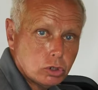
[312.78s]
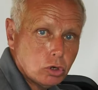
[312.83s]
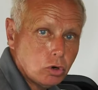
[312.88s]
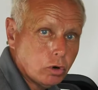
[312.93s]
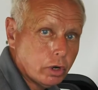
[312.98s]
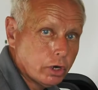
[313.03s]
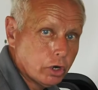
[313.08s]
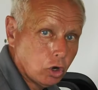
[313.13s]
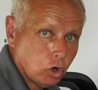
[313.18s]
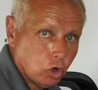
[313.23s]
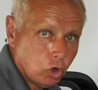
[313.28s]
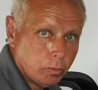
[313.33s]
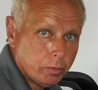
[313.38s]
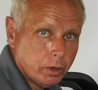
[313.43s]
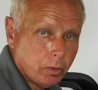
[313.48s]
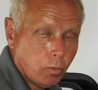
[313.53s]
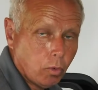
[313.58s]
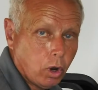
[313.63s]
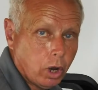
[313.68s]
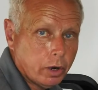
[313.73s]
to an
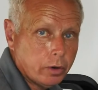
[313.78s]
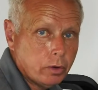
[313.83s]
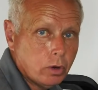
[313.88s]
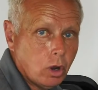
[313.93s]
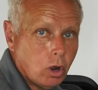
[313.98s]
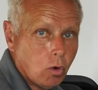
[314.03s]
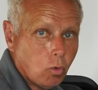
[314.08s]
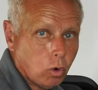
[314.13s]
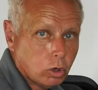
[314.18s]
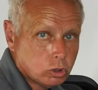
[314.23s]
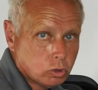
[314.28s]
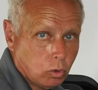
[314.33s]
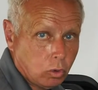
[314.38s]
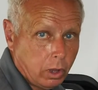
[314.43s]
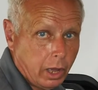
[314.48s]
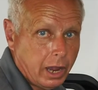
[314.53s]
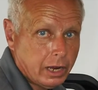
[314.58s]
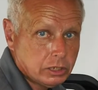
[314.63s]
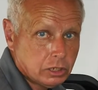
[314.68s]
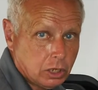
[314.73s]
aluminum one, which will
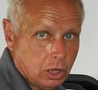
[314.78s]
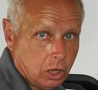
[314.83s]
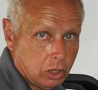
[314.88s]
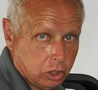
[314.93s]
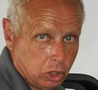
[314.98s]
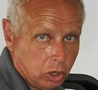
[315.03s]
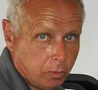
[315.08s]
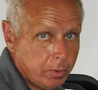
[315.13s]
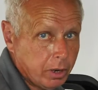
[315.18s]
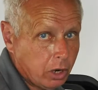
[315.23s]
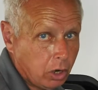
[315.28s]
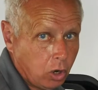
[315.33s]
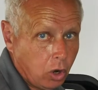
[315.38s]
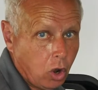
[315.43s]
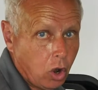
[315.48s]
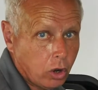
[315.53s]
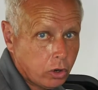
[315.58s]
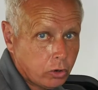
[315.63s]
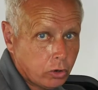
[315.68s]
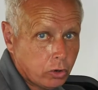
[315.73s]
last a little bit
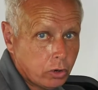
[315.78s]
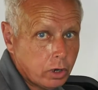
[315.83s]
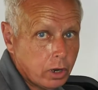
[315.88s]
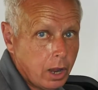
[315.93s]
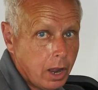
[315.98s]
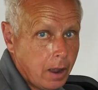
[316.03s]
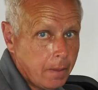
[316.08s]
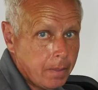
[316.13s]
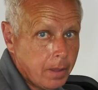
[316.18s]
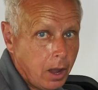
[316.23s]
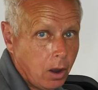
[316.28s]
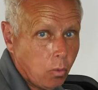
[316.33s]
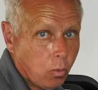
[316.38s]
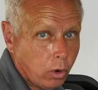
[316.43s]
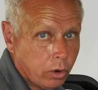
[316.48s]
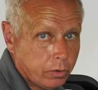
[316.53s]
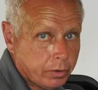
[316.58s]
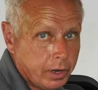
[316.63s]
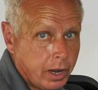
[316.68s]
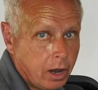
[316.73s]
longer and not
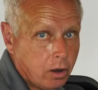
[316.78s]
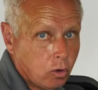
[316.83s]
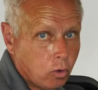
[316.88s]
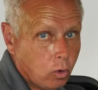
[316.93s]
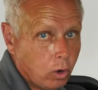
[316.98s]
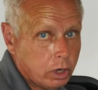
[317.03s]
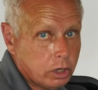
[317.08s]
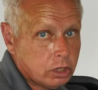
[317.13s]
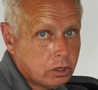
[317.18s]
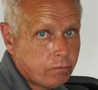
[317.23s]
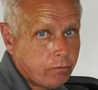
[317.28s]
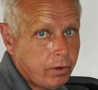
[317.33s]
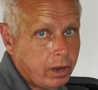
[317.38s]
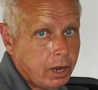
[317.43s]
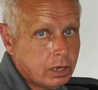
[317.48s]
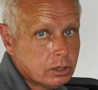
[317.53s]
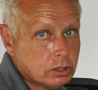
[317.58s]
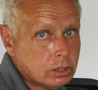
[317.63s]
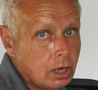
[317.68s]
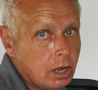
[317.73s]
wear down quite as
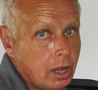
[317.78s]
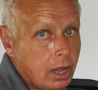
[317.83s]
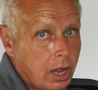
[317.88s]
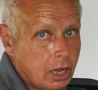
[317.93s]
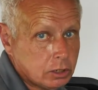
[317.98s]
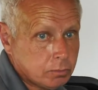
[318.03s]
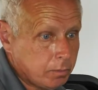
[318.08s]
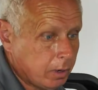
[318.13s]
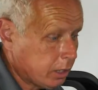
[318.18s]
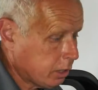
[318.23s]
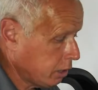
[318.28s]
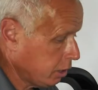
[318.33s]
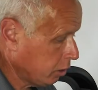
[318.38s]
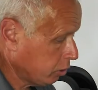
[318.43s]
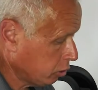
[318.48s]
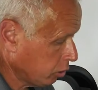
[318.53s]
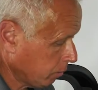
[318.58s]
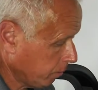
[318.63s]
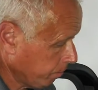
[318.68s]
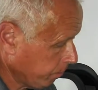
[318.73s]
fast as
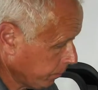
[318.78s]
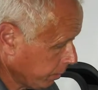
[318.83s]
magnesium.